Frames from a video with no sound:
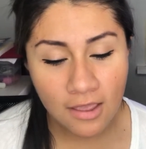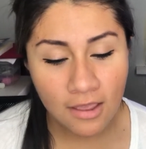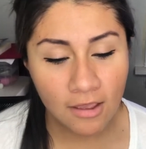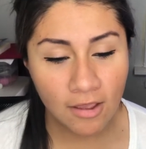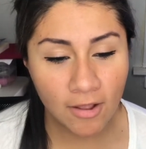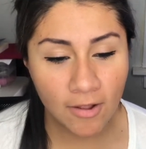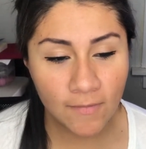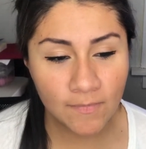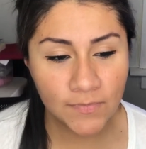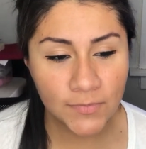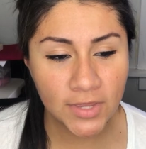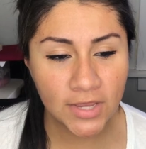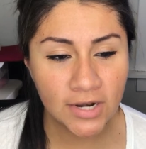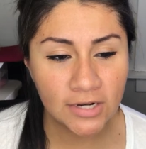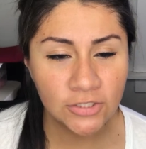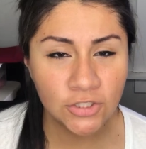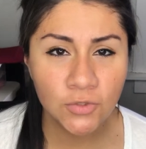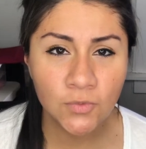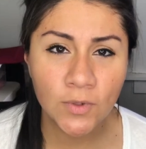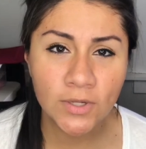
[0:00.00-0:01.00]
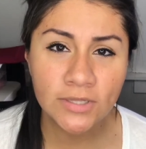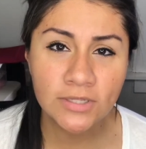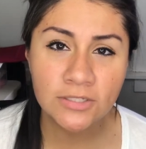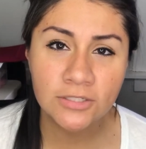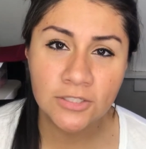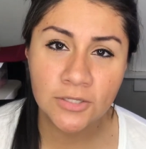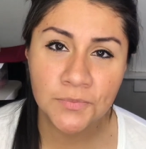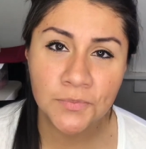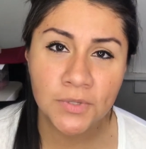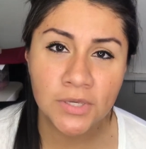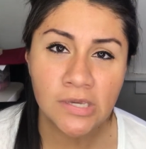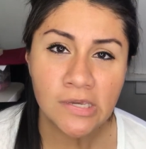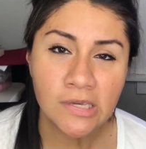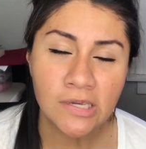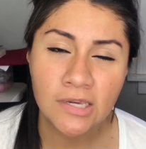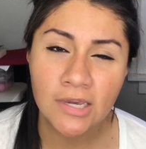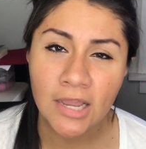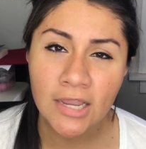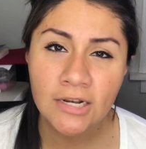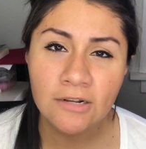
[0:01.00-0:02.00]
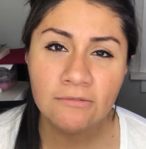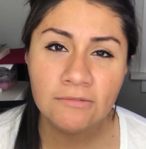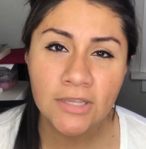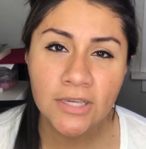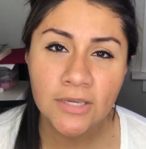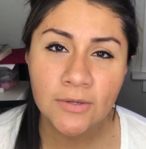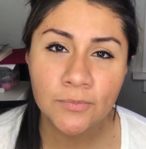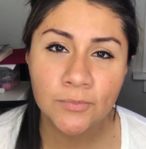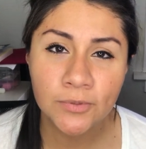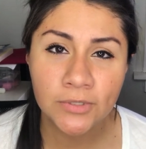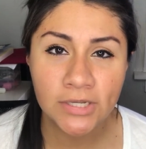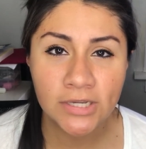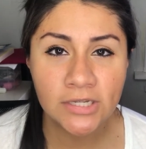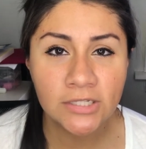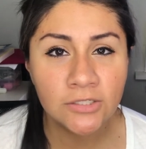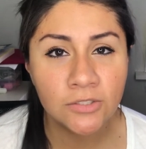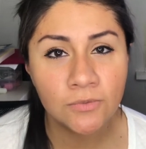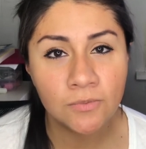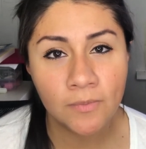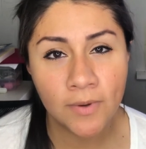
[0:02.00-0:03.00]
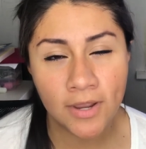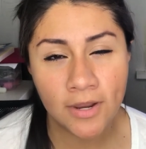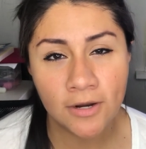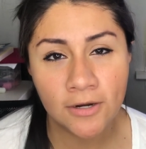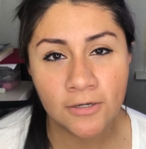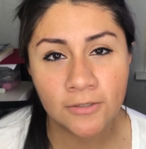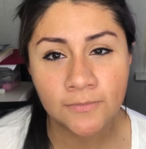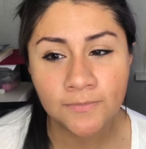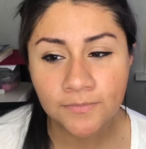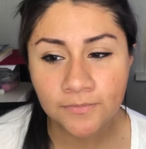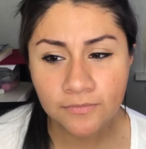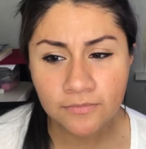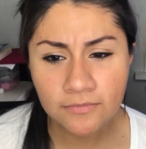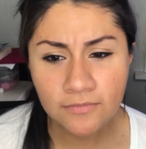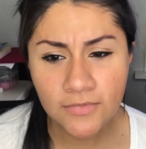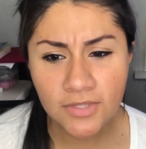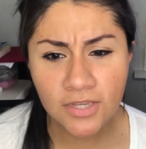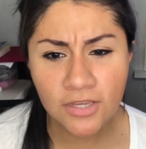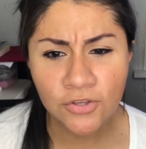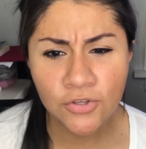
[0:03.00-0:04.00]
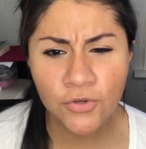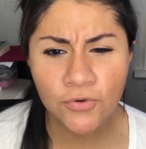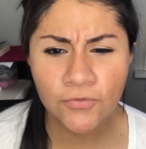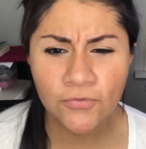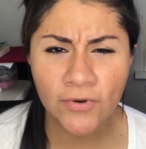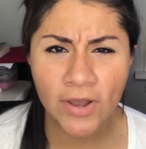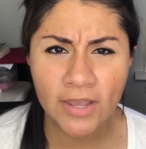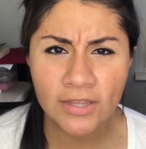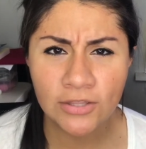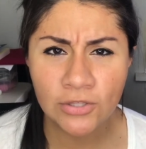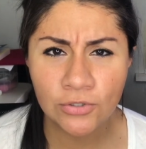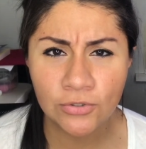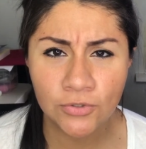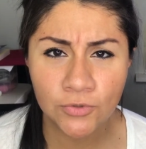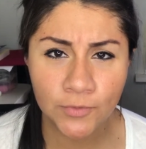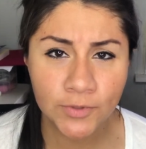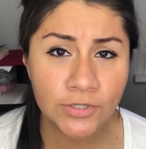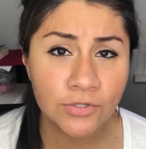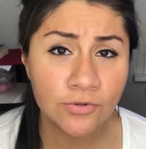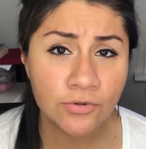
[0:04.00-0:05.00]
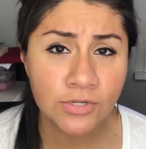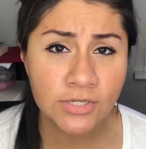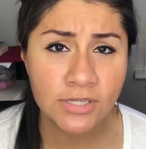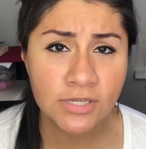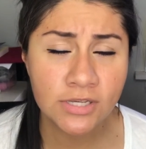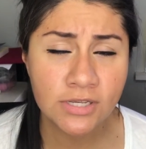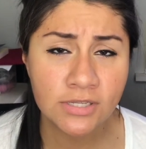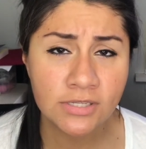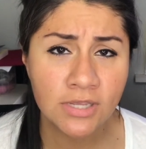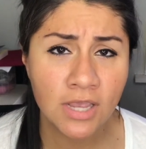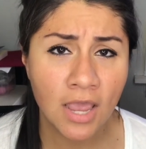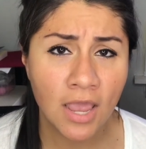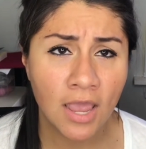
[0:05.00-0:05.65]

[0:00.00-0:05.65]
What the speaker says: And I just want this to be kind of like a place where you find those resources.